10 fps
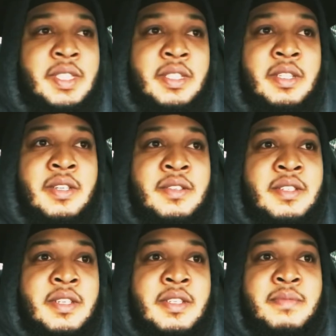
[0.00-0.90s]
You know,
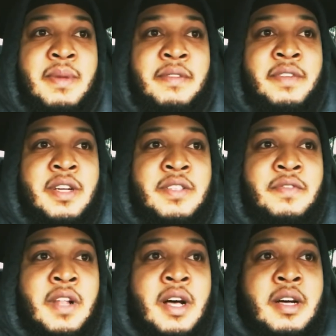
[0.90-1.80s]
since my first
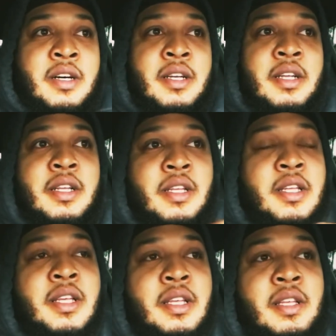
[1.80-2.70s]
vlog,
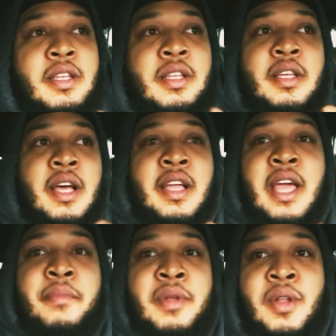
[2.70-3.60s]
I
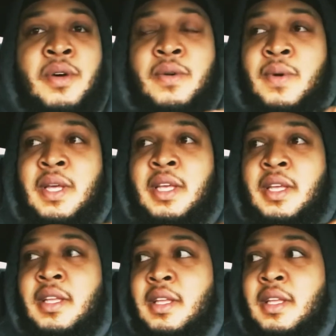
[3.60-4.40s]
came a long way.